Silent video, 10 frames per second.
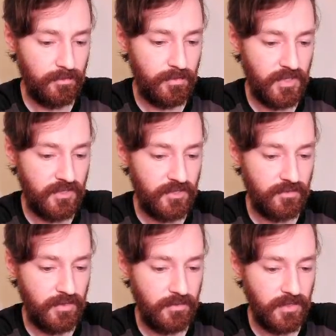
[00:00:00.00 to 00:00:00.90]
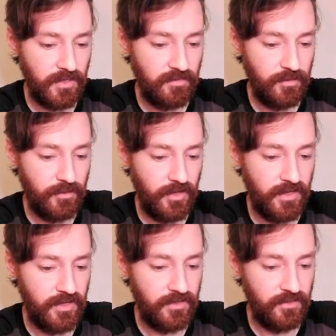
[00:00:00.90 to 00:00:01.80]
Banish a random card from your
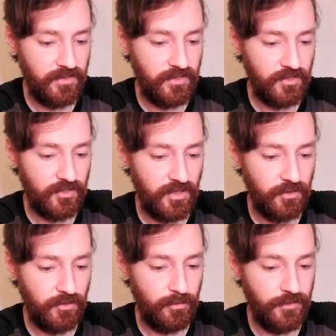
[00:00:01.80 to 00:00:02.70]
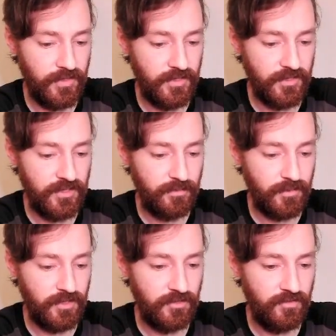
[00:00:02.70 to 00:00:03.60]
hand and the next shadow or brute action gets
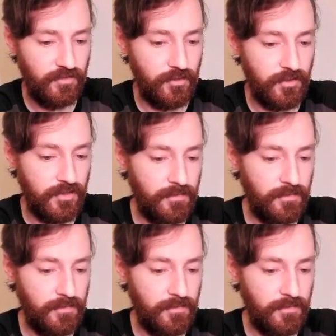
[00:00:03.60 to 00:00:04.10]
+4.